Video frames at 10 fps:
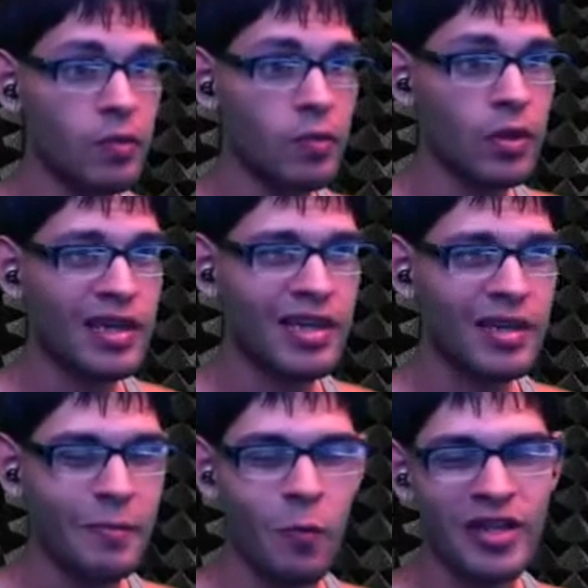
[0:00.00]

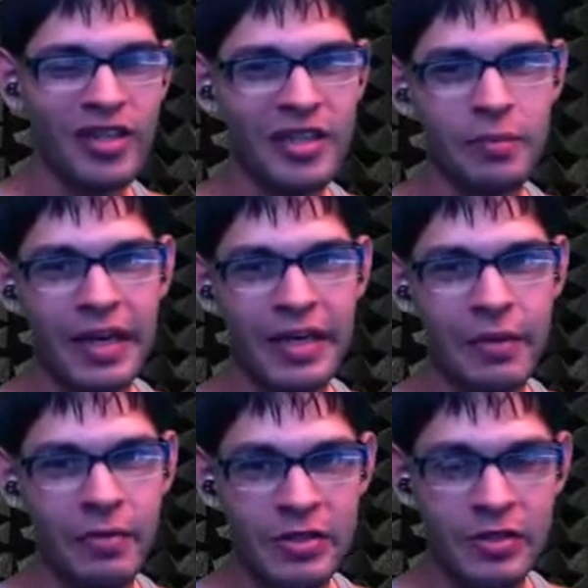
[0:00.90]
1 gigabyte of
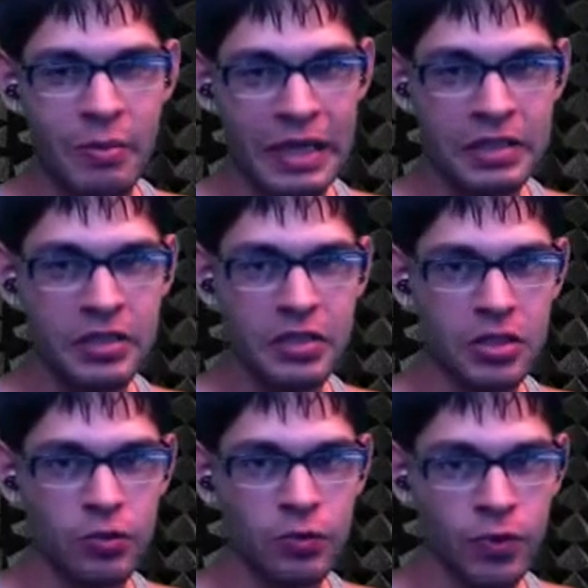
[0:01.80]
memory is your max you can
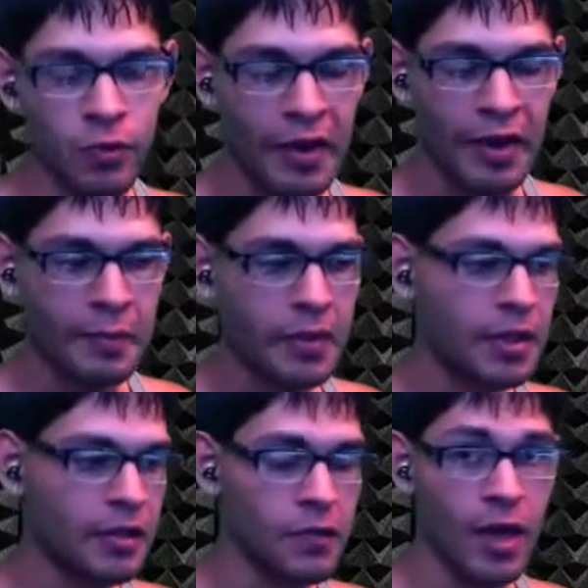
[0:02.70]
do for your RAM.
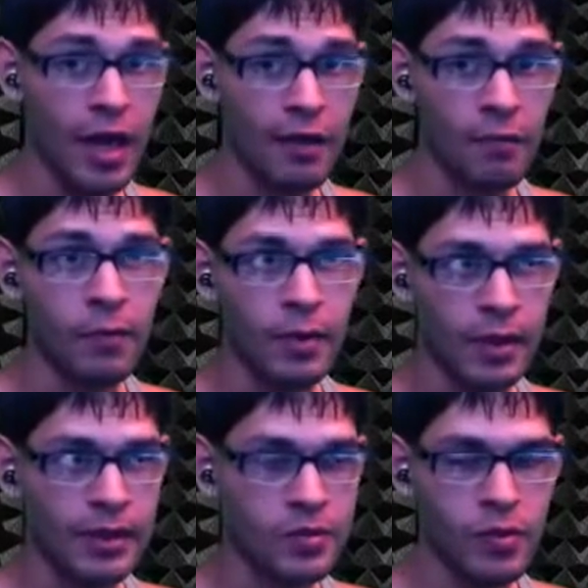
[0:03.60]
If you have
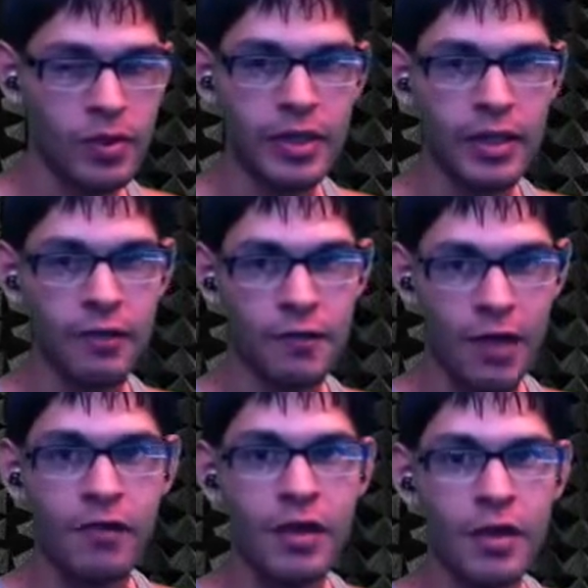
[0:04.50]
at least 1 gig. If you
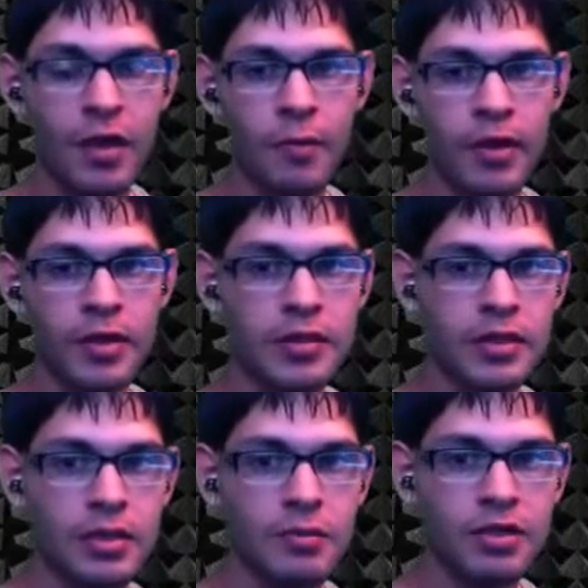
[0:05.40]
have an upgraded
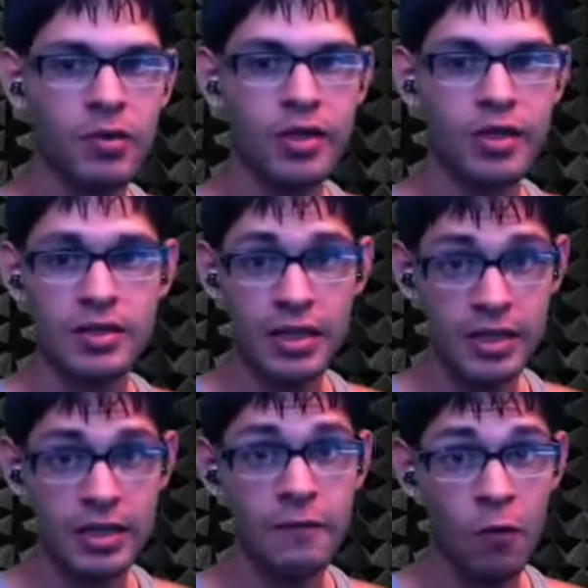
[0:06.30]
system that's running a
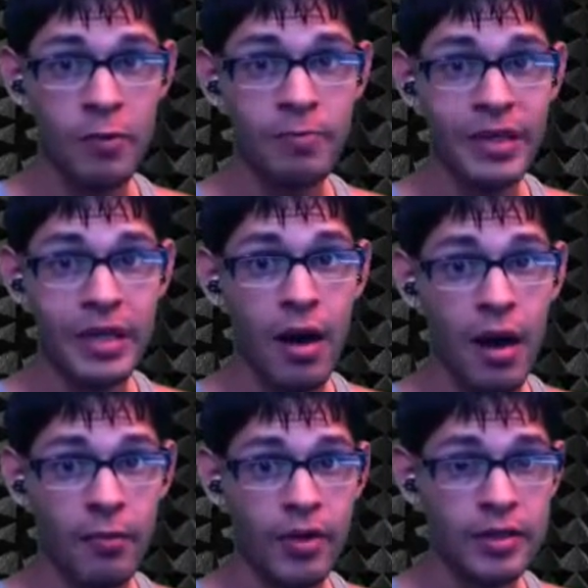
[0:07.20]
64-bit
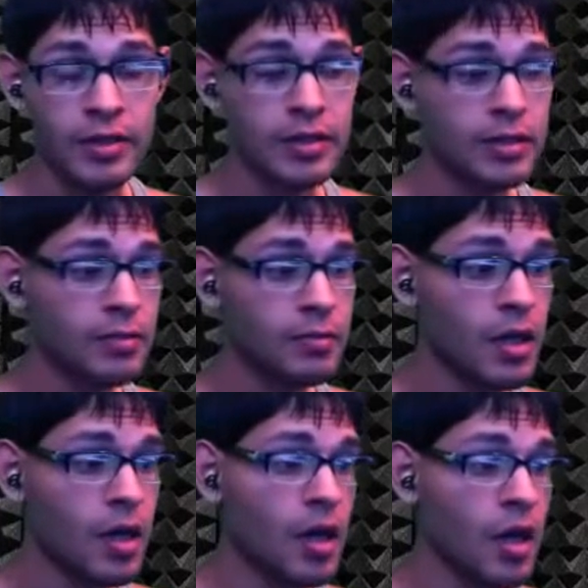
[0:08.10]
operating system,
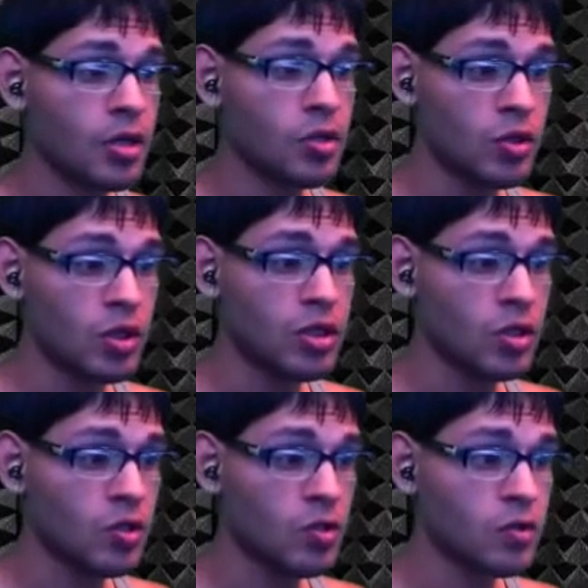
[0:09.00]
you can
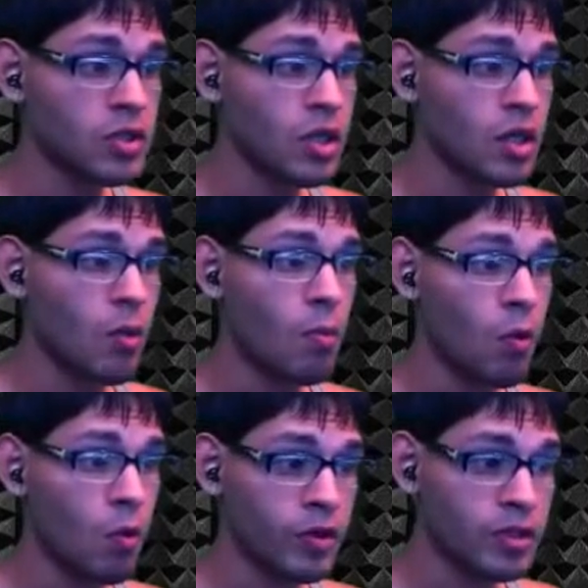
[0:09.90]
use
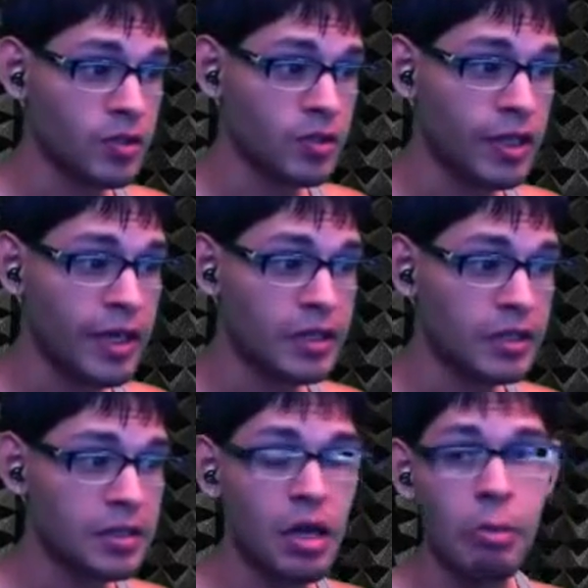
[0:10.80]
more than 2
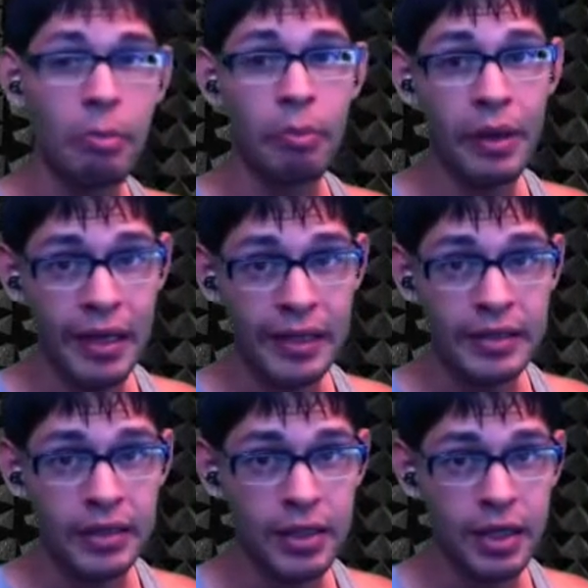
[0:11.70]
gigs. But
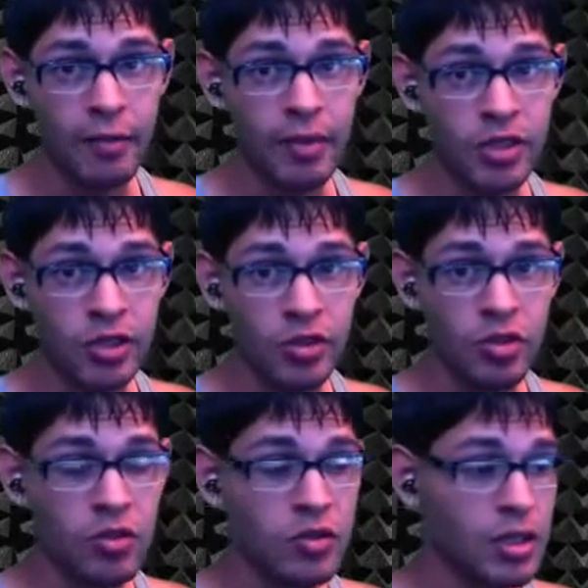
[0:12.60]
you got to make sure you're
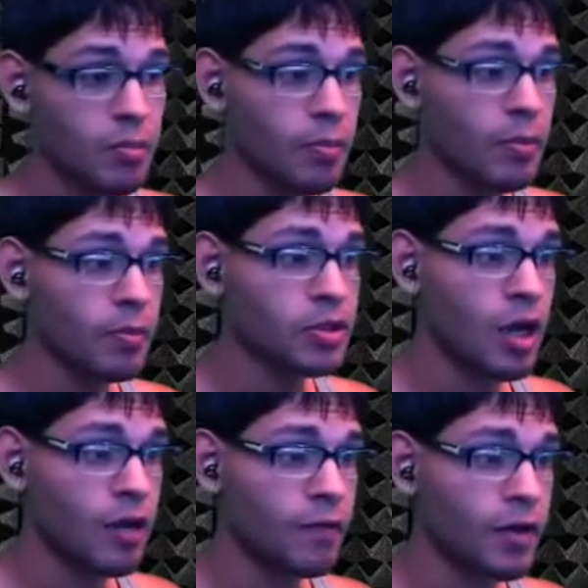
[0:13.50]
using
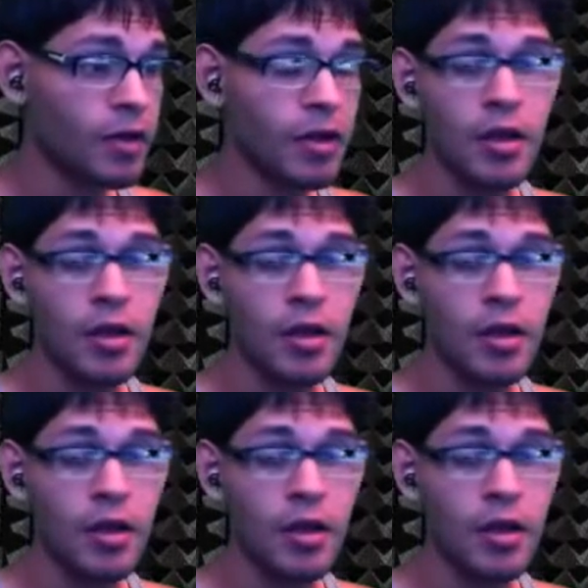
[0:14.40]
Java